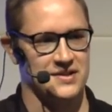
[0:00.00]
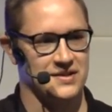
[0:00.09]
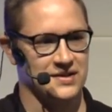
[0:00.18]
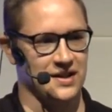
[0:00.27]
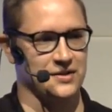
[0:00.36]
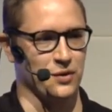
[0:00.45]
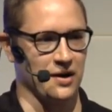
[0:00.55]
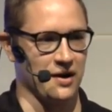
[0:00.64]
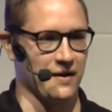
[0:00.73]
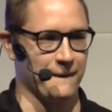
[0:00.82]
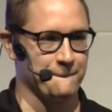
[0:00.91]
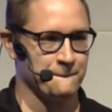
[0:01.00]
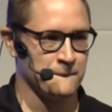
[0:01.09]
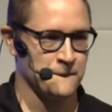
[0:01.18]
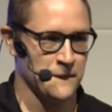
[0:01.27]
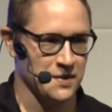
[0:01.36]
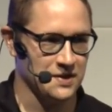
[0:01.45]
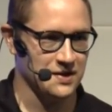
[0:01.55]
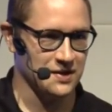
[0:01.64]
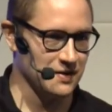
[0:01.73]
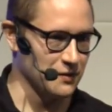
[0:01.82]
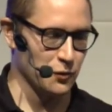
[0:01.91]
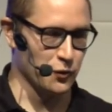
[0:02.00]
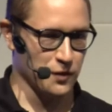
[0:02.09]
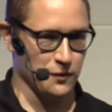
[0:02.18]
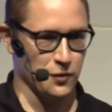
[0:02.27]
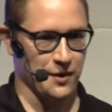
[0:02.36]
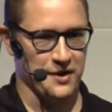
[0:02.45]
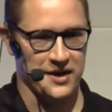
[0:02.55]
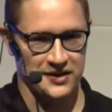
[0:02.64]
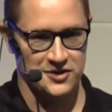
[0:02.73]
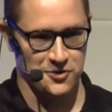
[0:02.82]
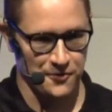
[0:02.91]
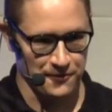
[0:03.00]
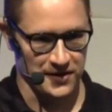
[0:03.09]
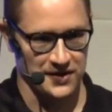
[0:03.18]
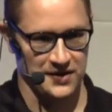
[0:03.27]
that will be catastrophic.